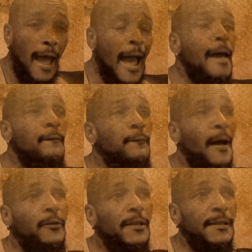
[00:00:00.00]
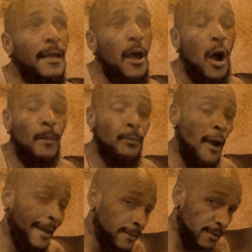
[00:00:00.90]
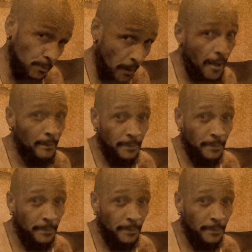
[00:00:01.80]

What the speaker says: I had found us a practice spot.